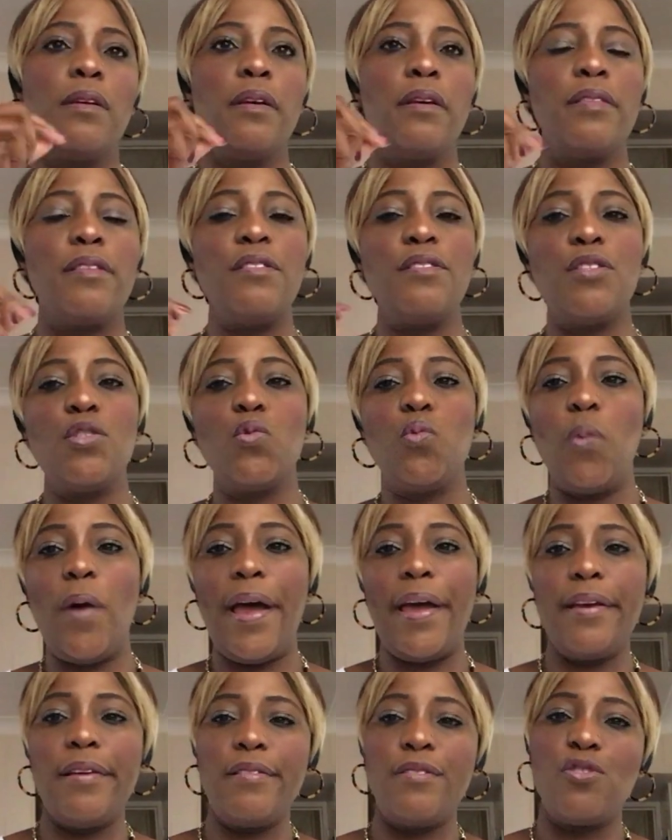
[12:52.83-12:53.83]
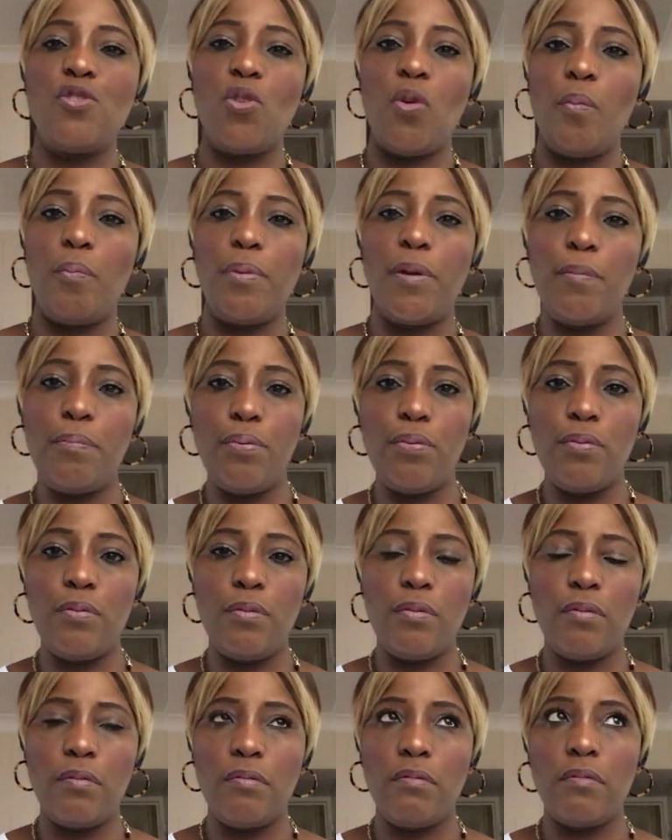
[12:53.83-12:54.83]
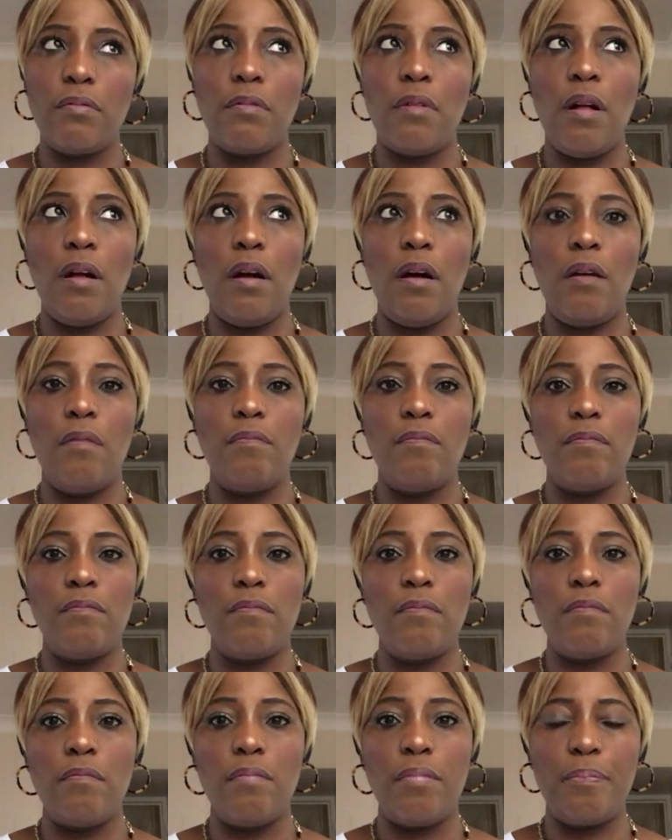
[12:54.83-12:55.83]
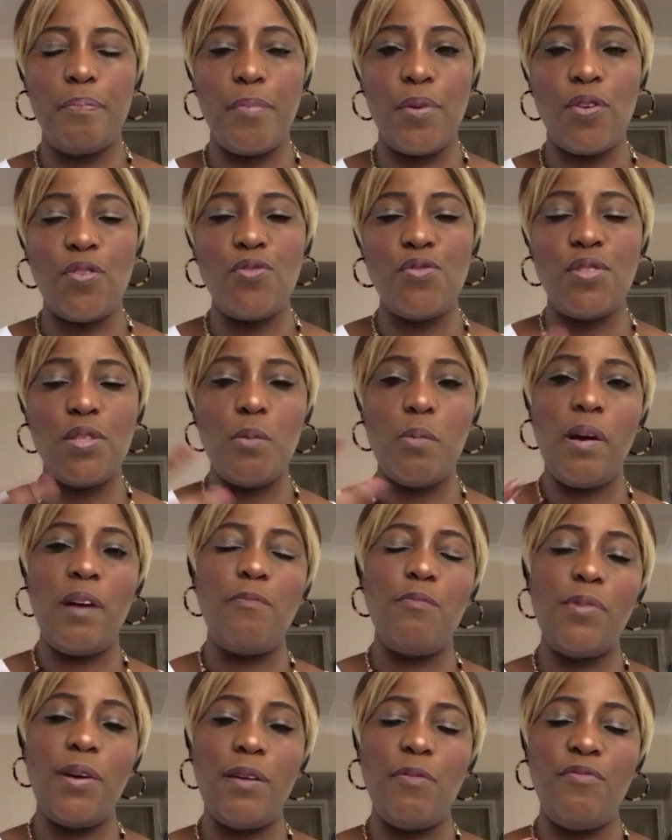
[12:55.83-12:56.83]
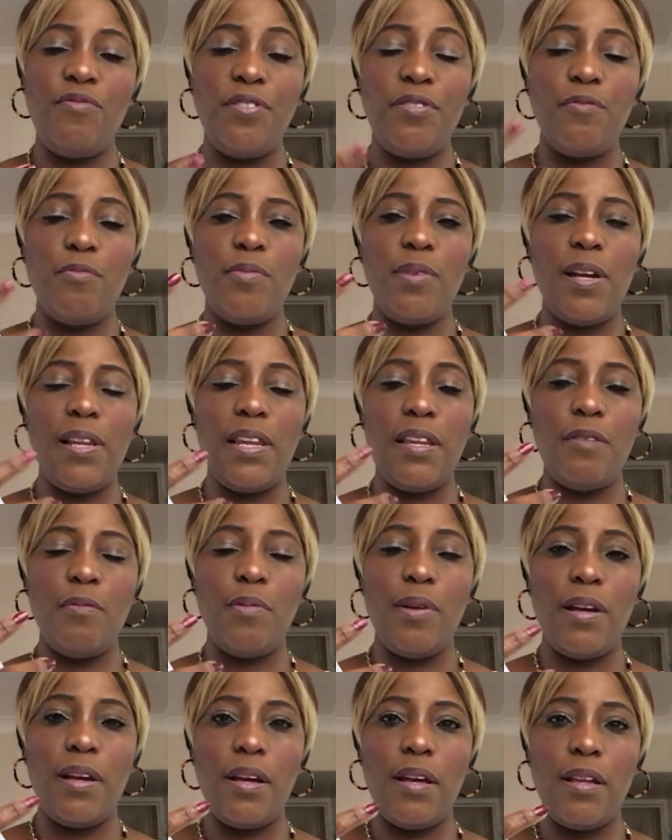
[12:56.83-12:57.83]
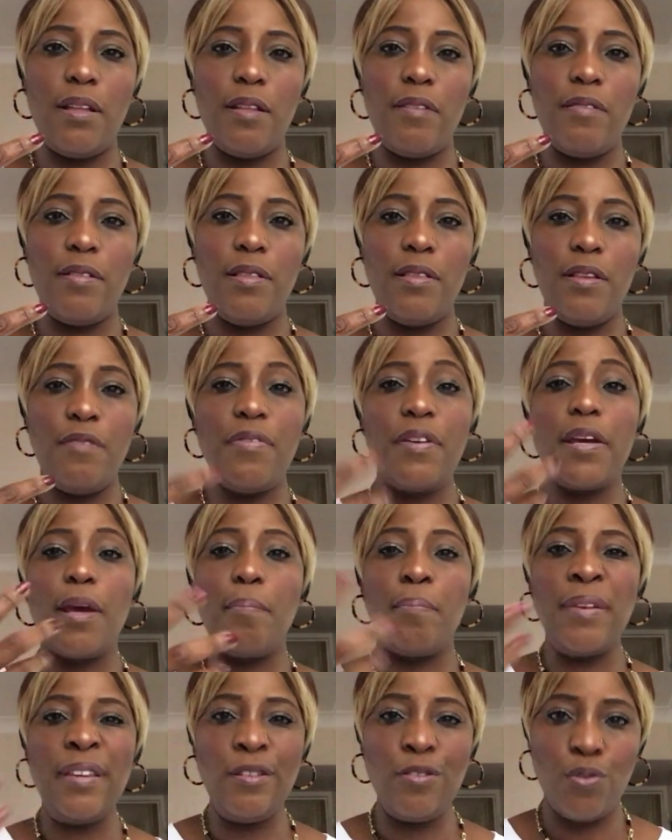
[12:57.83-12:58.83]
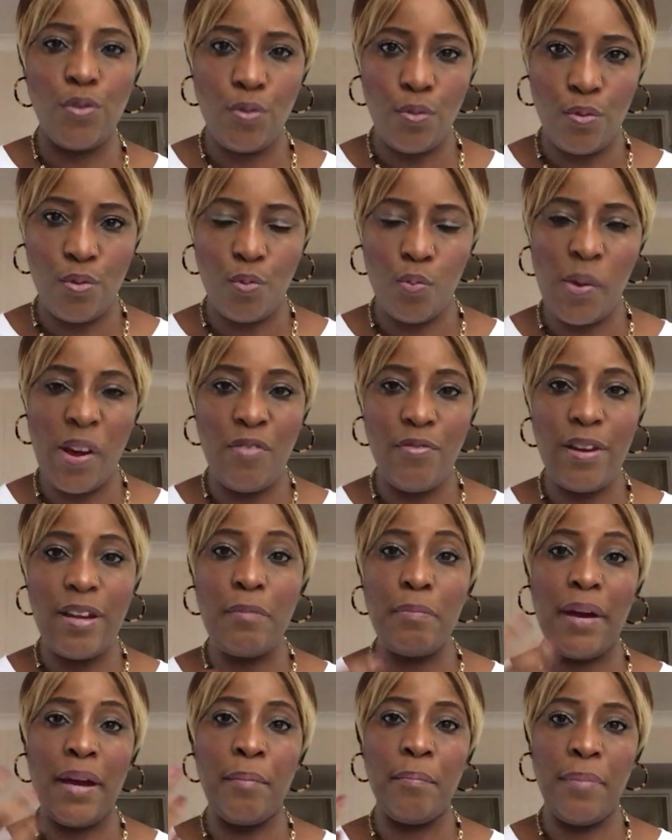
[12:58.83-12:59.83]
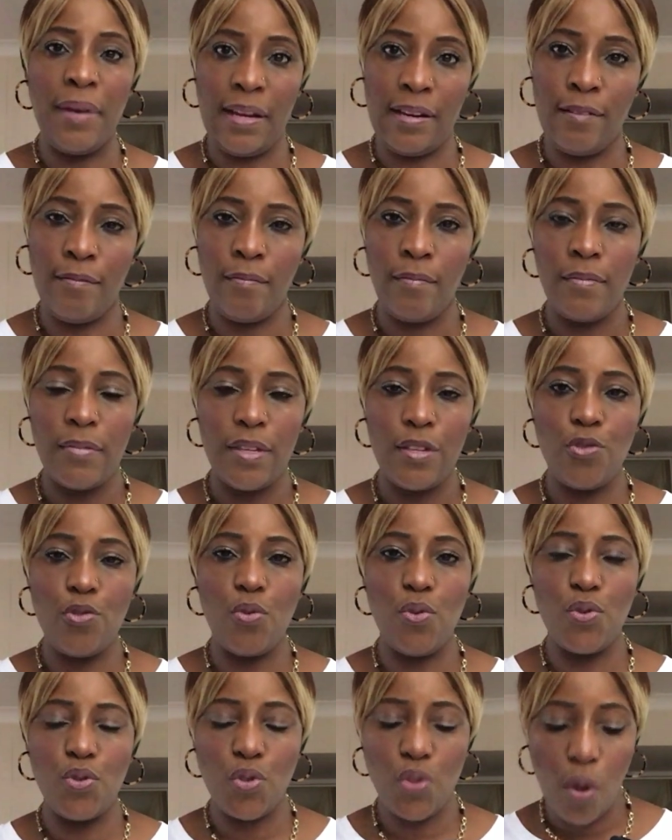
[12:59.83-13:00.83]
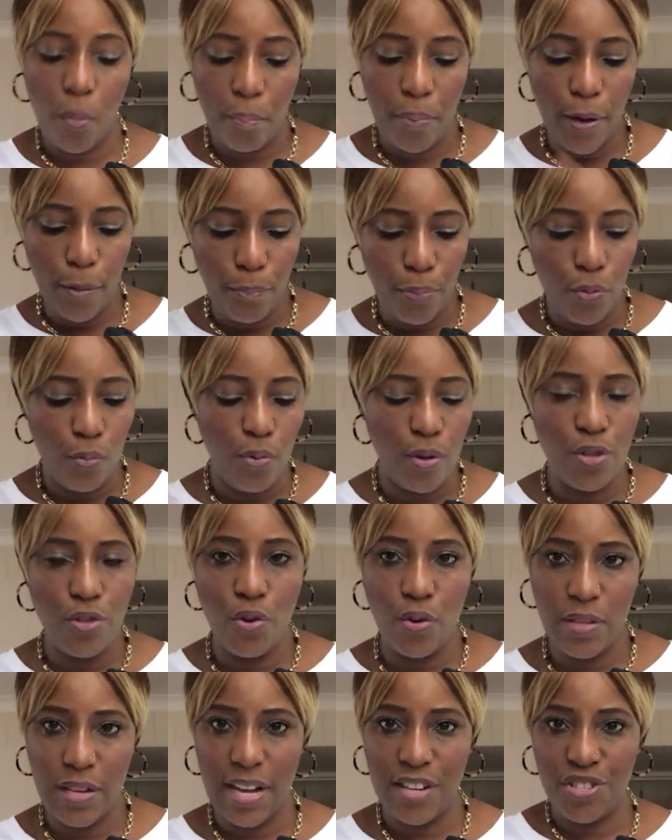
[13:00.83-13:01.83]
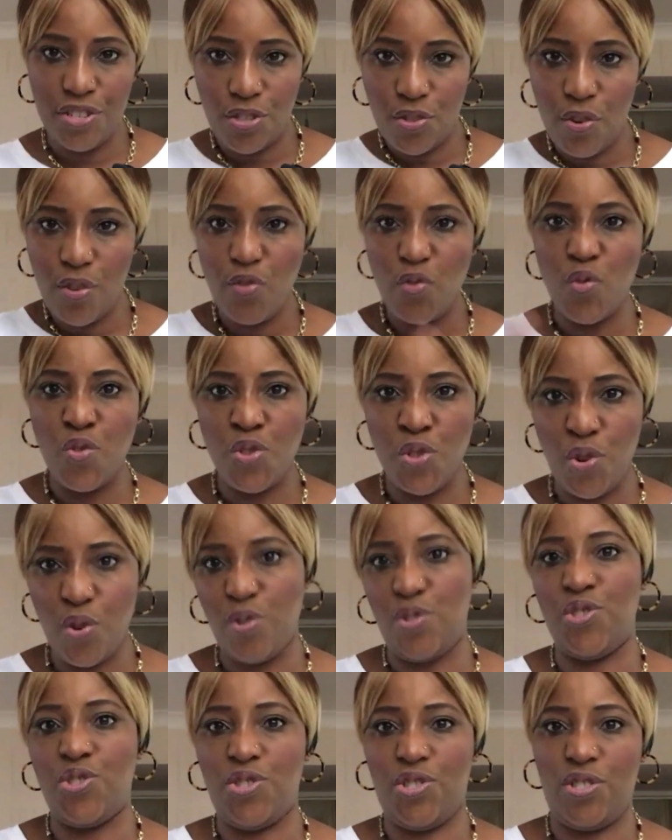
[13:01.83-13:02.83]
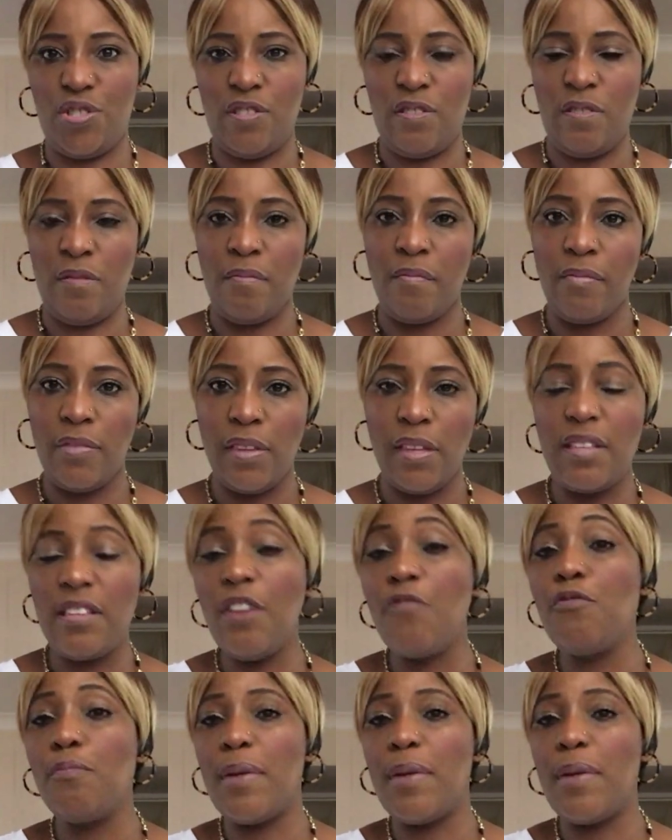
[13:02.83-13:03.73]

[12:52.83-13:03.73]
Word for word: this is why some people, um, because you see, we're, we're, we're, we're living epistles, we're read by men. So some people will know that she's going to church. there even